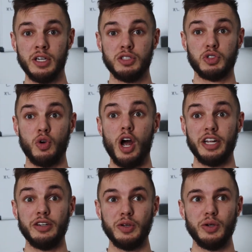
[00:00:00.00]

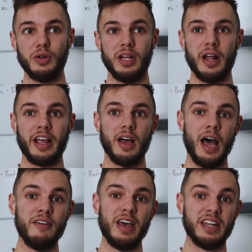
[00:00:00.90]
scrawny dude. And like
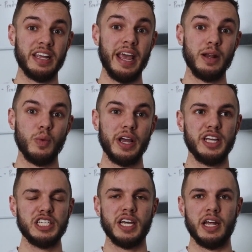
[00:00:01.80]
I've had to gain
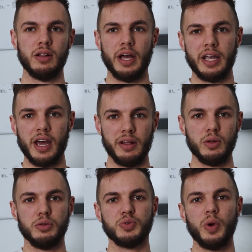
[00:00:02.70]
weight, he's had to like kind of lose